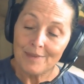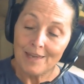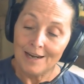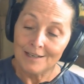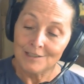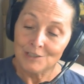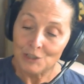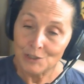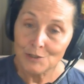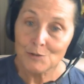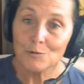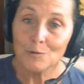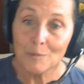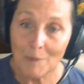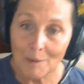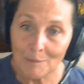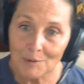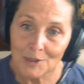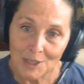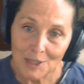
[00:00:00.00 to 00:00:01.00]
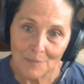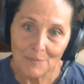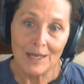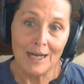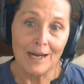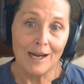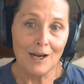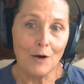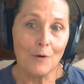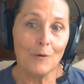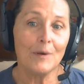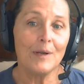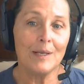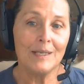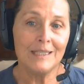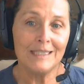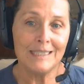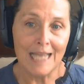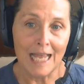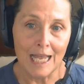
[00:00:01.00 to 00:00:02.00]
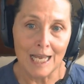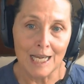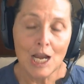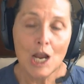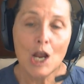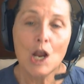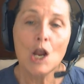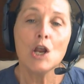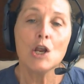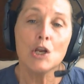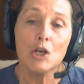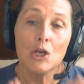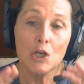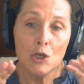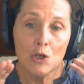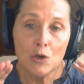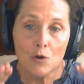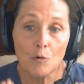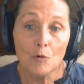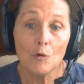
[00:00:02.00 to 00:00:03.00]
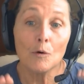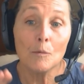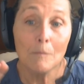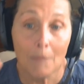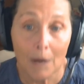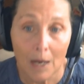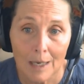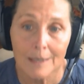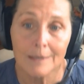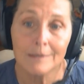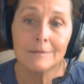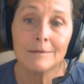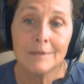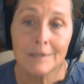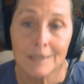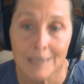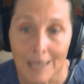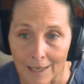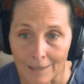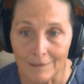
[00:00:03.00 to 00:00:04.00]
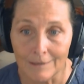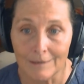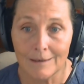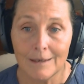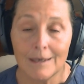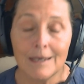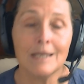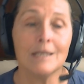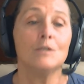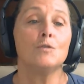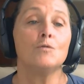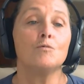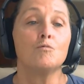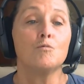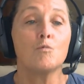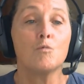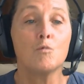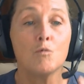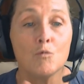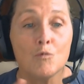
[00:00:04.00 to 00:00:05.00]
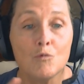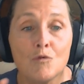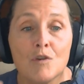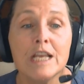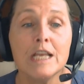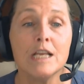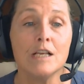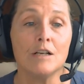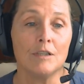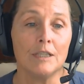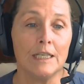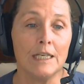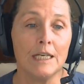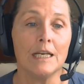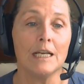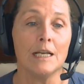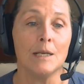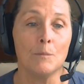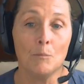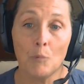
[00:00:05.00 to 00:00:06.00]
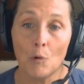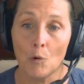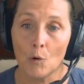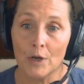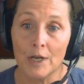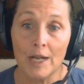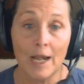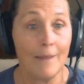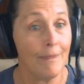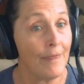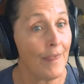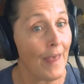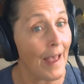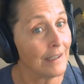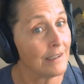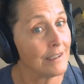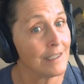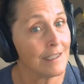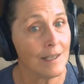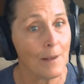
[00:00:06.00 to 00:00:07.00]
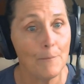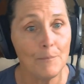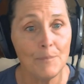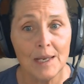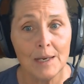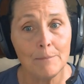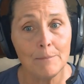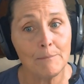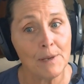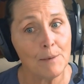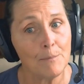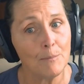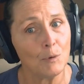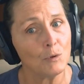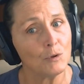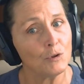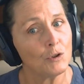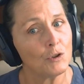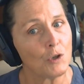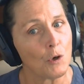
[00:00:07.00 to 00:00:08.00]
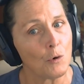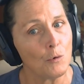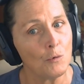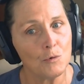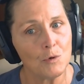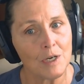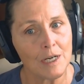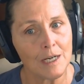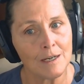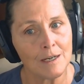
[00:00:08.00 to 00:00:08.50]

something I already said. Your mindset is really important. And that's something people don't